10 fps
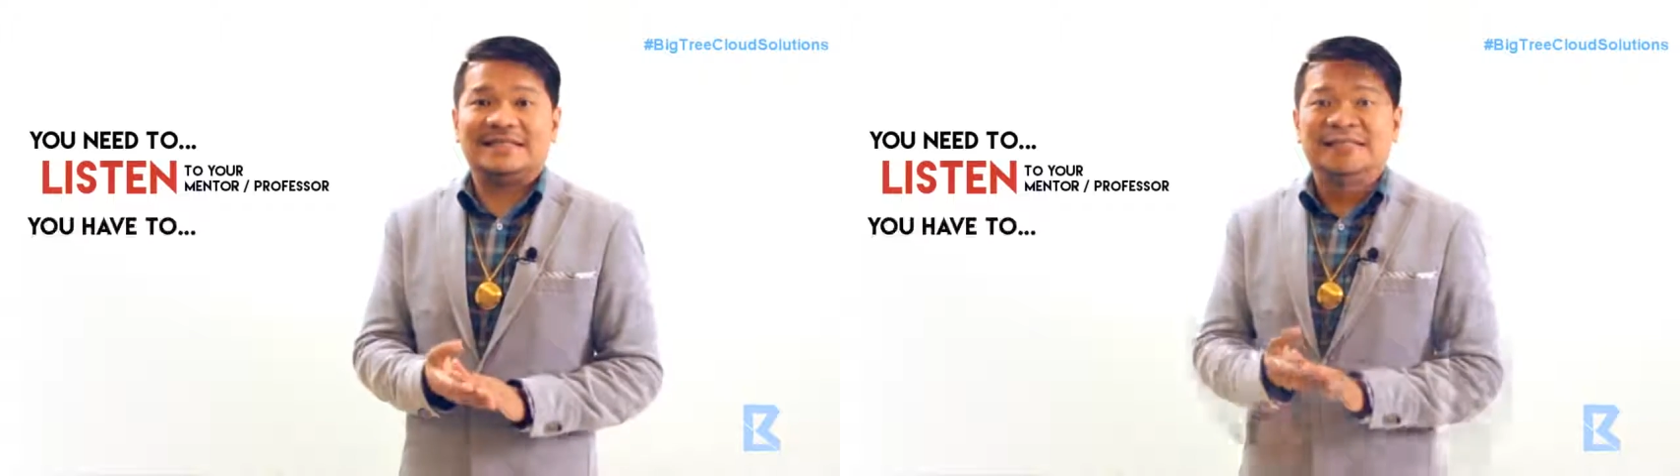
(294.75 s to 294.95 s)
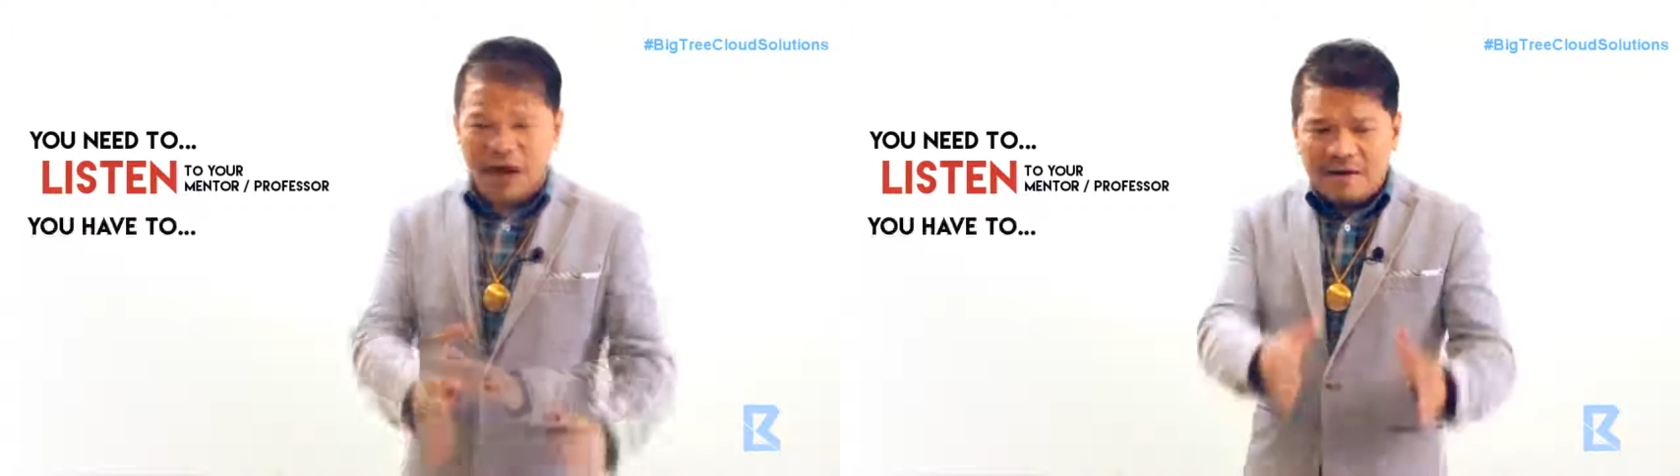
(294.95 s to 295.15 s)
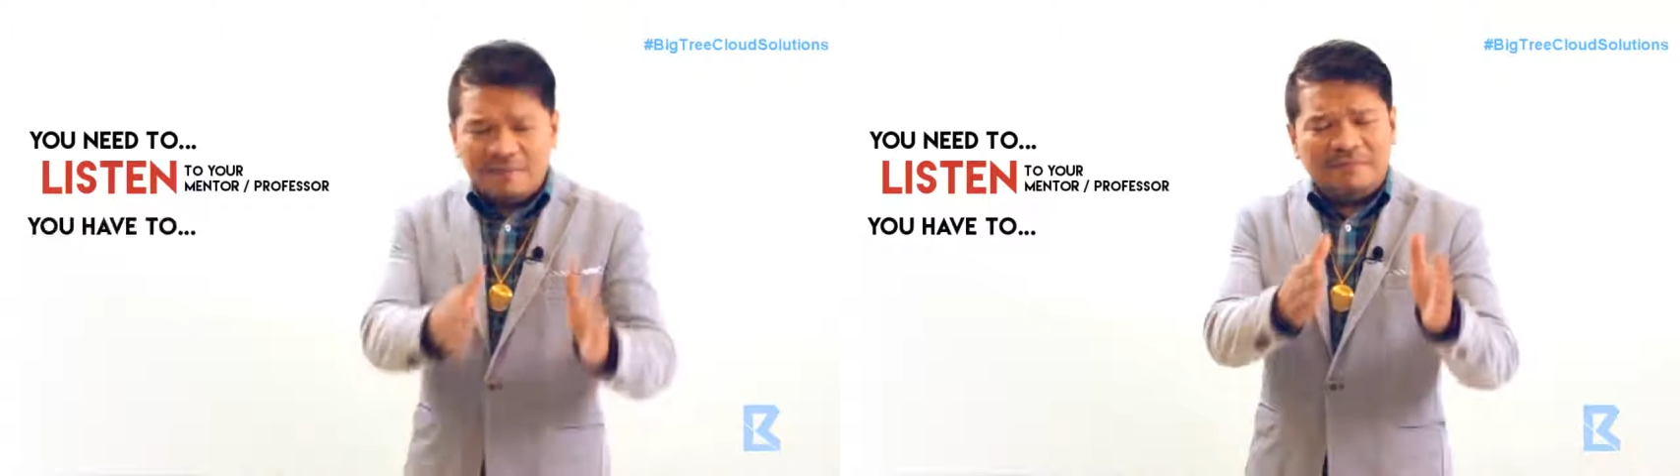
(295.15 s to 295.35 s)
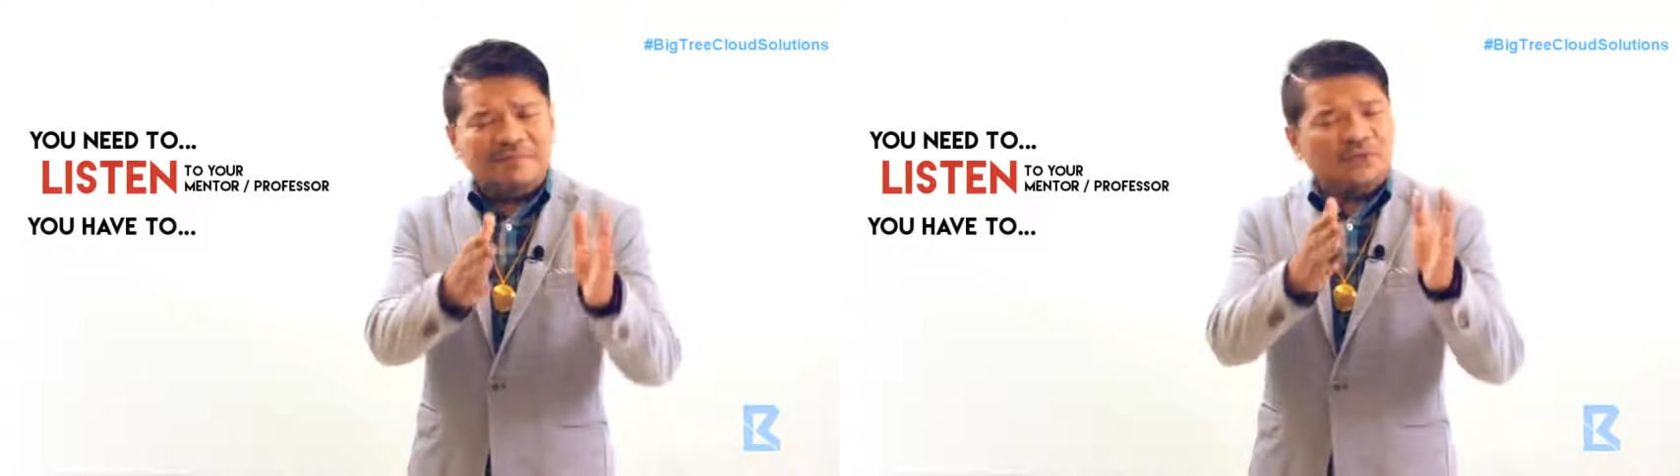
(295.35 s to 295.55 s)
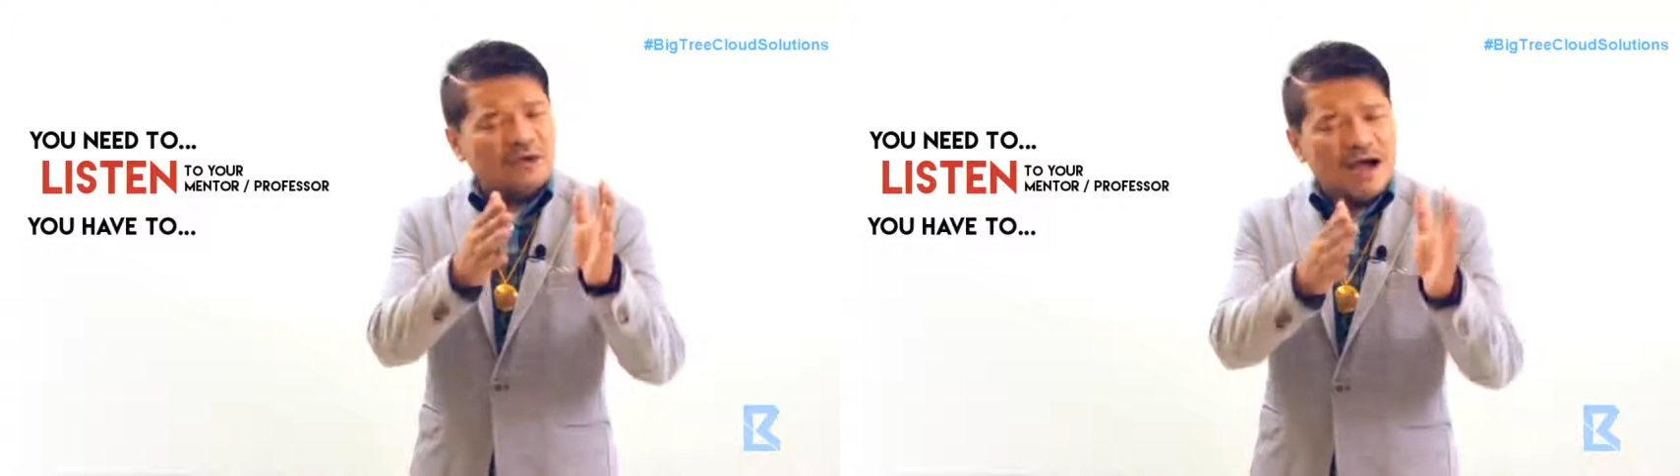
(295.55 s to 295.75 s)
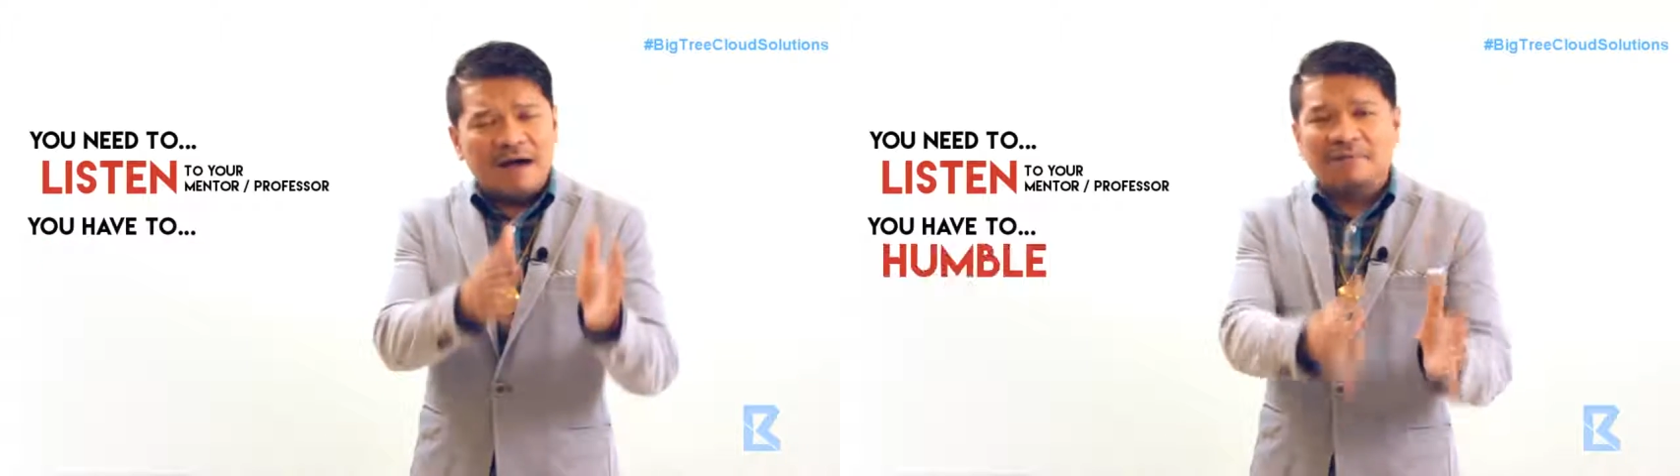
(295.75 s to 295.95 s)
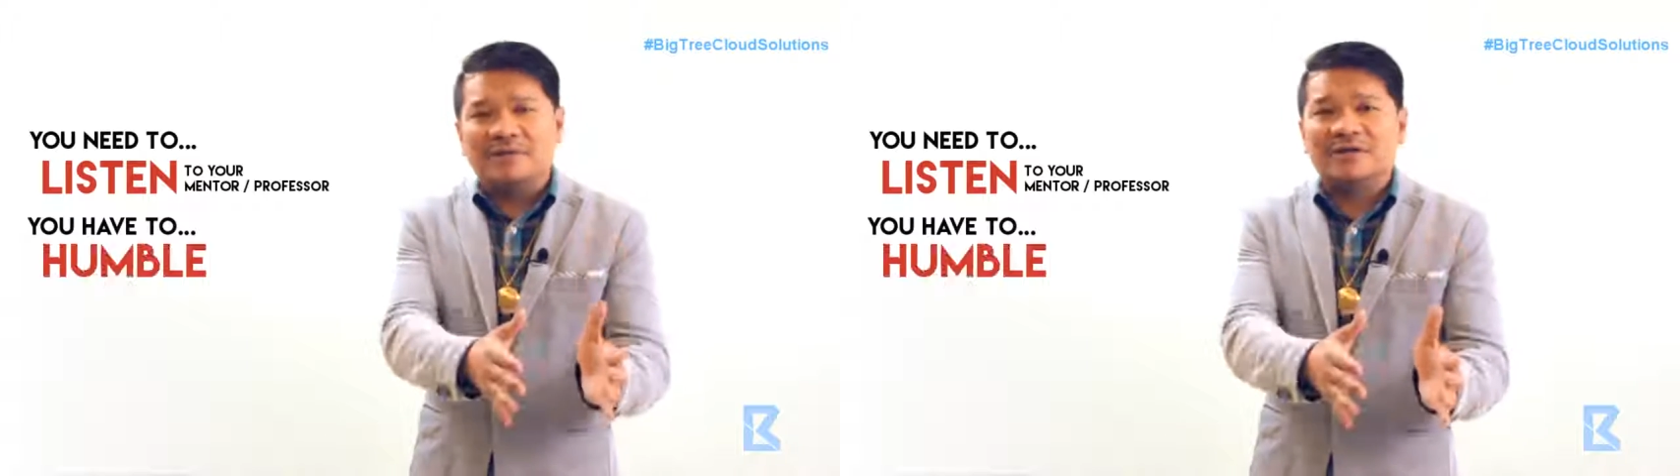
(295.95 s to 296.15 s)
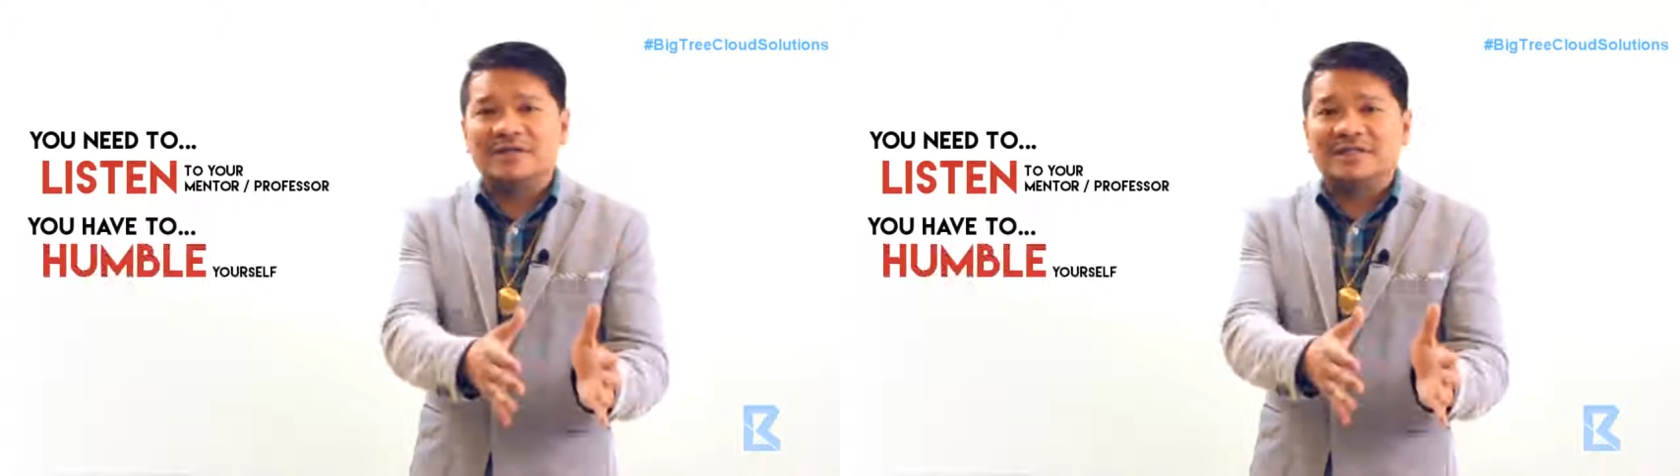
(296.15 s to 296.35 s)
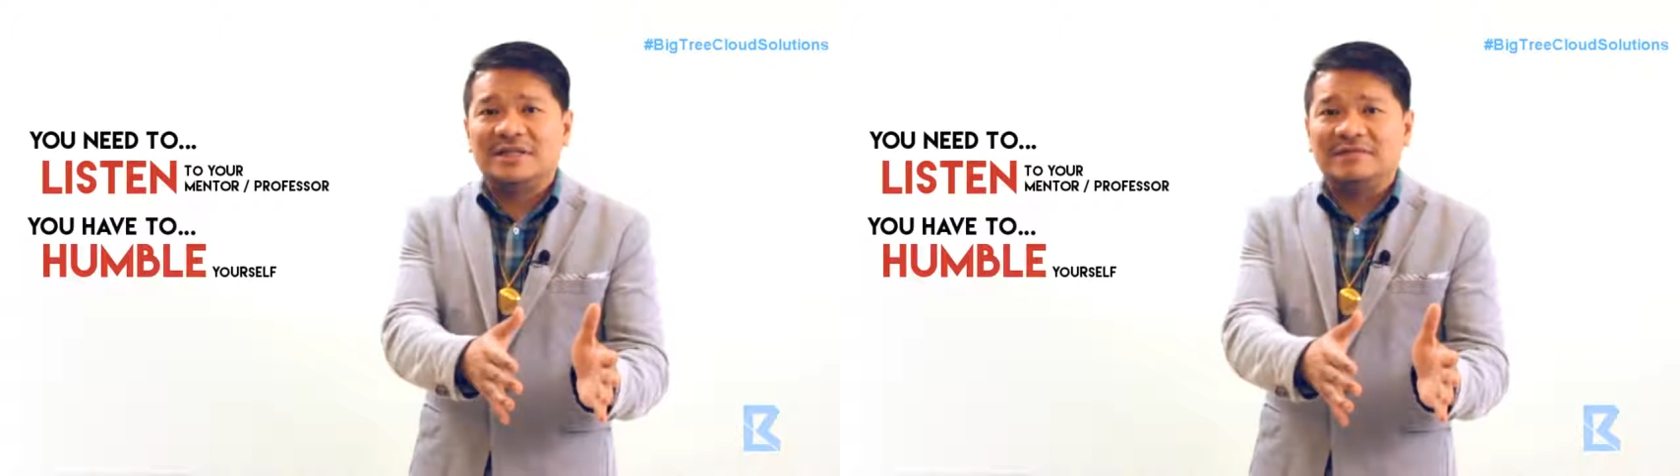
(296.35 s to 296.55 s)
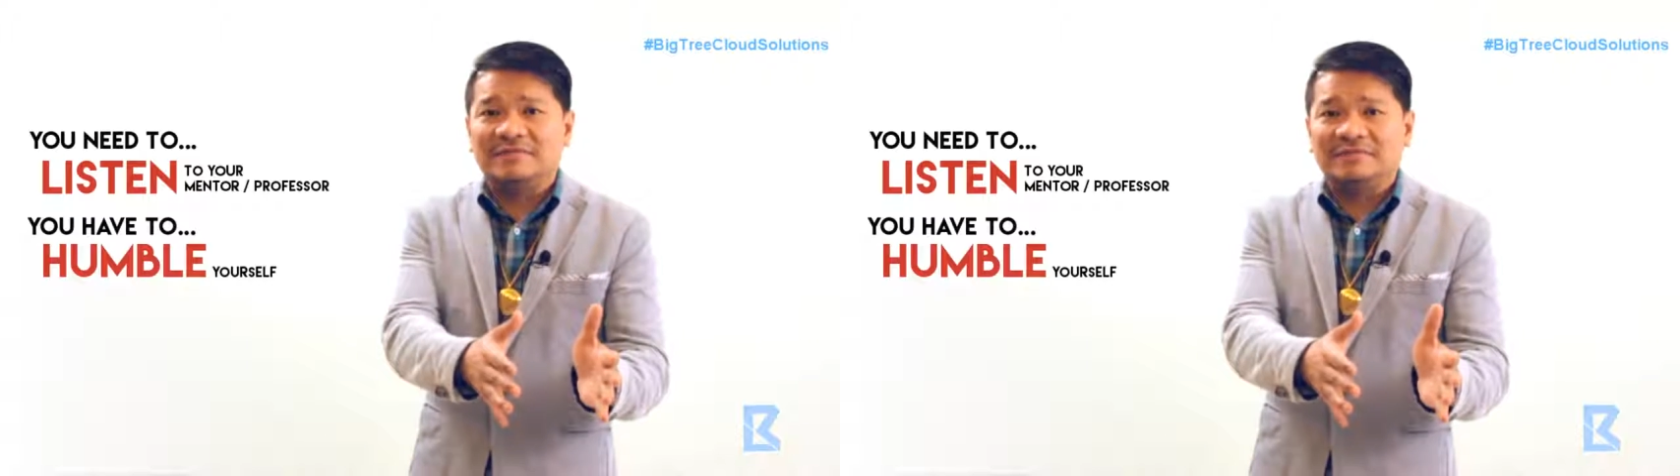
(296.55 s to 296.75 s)
You have to humble
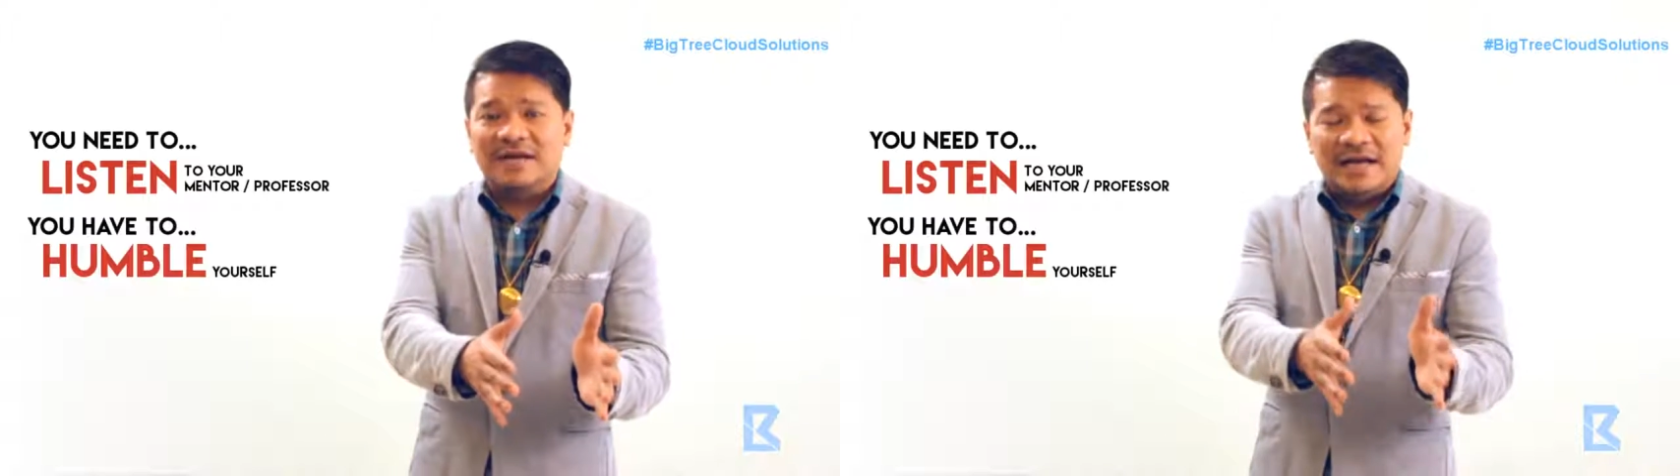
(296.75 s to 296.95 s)
yourself